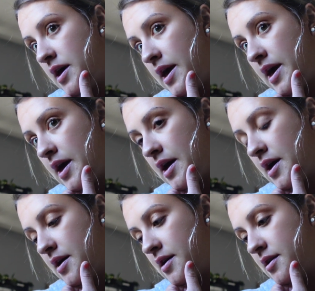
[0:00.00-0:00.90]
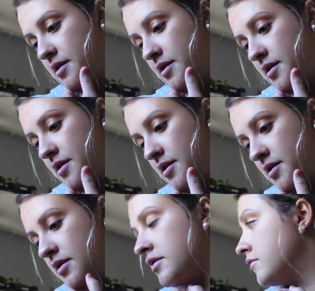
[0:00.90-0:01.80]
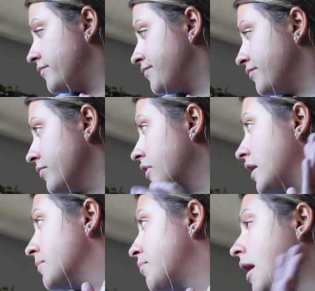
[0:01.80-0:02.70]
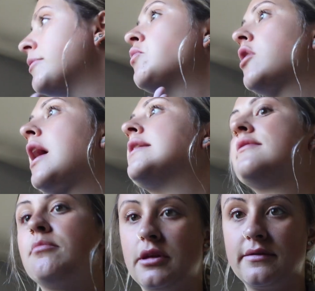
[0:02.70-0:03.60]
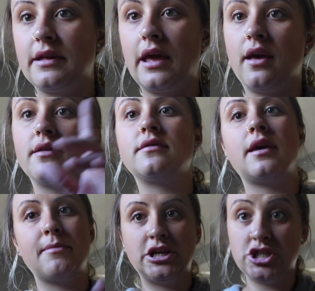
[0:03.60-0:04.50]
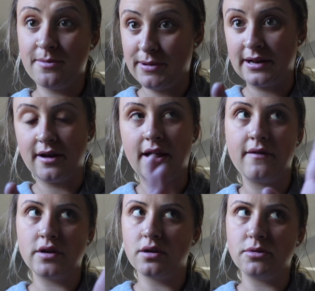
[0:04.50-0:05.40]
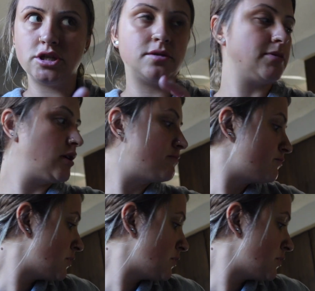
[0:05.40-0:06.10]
And then probably work on some listings, get my shipping done. I haven't done my shipping.